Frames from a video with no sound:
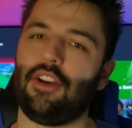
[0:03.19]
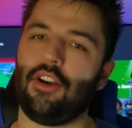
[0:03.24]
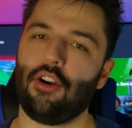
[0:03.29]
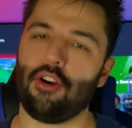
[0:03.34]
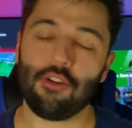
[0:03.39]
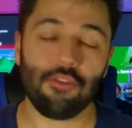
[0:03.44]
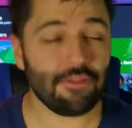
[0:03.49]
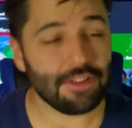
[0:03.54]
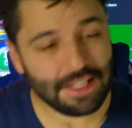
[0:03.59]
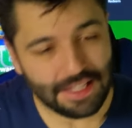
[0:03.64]

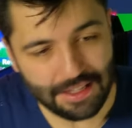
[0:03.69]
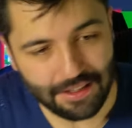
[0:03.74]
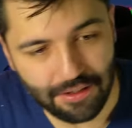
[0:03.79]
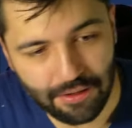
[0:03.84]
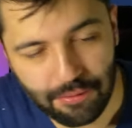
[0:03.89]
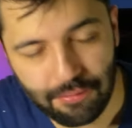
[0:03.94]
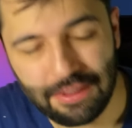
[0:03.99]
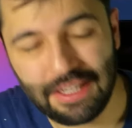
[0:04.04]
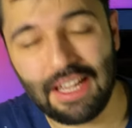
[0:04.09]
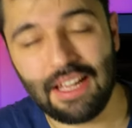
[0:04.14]
Over
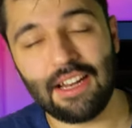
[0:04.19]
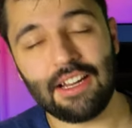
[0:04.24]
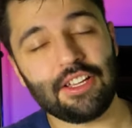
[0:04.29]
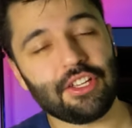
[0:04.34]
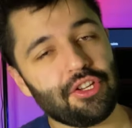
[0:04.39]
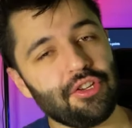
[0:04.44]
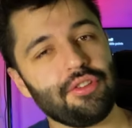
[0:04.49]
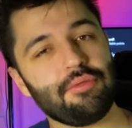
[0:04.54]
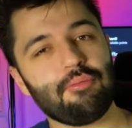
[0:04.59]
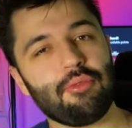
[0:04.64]
here, we got a
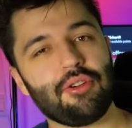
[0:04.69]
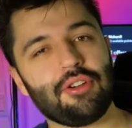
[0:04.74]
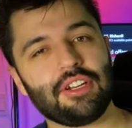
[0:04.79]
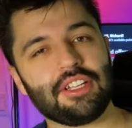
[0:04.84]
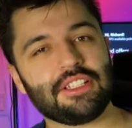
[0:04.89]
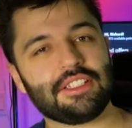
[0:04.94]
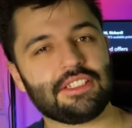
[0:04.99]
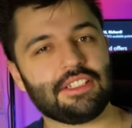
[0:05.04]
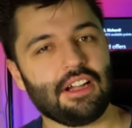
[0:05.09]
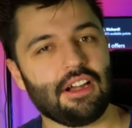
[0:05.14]
good
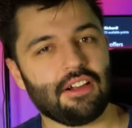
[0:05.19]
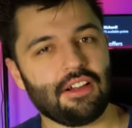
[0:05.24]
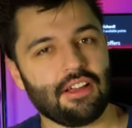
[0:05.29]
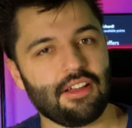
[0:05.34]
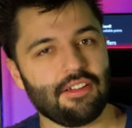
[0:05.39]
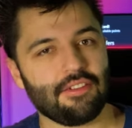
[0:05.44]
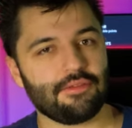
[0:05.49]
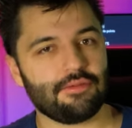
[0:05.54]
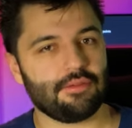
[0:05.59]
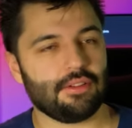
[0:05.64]
morning start
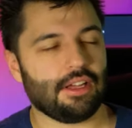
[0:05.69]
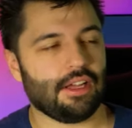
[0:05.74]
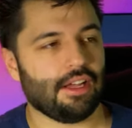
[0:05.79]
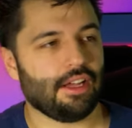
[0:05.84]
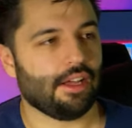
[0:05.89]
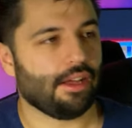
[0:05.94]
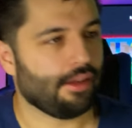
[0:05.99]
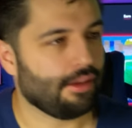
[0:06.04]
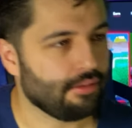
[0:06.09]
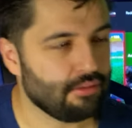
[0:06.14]
of. Uh,
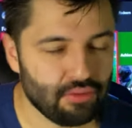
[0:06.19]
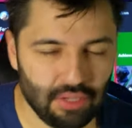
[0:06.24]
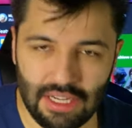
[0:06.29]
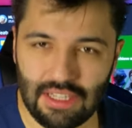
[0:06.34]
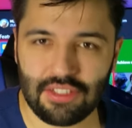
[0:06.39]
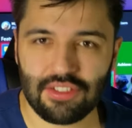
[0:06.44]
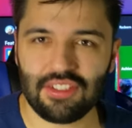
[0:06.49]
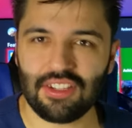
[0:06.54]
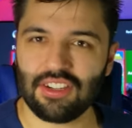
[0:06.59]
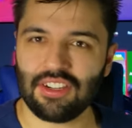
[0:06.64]
I'm trying
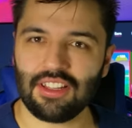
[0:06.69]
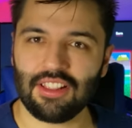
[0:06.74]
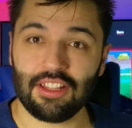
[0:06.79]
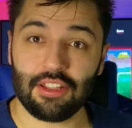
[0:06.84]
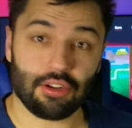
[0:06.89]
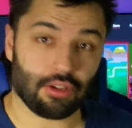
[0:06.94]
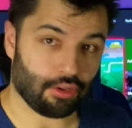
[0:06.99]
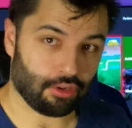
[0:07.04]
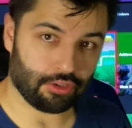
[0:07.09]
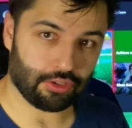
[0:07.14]
to start a
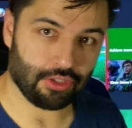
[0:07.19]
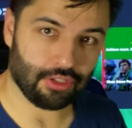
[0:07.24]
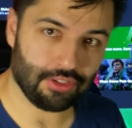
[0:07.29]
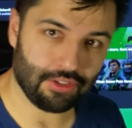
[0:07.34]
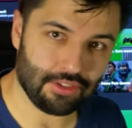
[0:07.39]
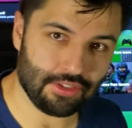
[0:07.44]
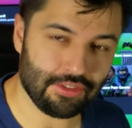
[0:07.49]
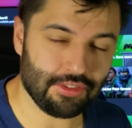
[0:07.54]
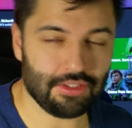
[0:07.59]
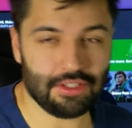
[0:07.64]
little
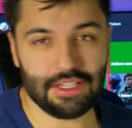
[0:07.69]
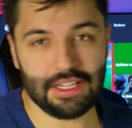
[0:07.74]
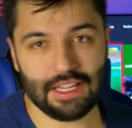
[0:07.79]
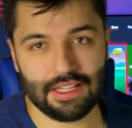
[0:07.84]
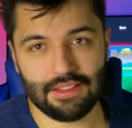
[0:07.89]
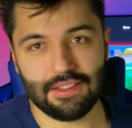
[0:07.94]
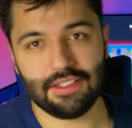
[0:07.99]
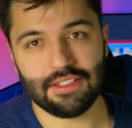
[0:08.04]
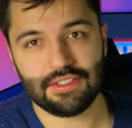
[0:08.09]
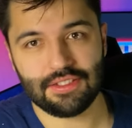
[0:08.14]
earlier so you
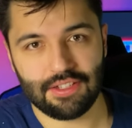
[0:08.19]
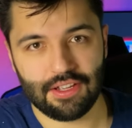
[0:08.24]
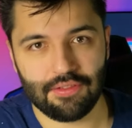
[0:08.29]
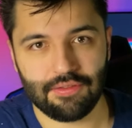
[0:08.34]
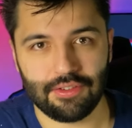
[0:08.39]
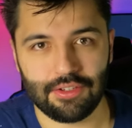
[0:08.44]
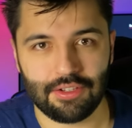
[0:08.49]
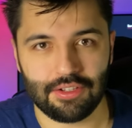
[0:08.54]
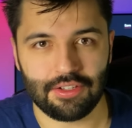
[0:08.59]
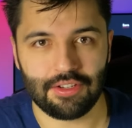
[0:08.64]
get this stuff
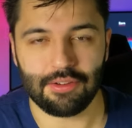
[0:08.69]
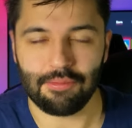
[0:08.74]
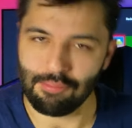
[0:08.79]
earlier.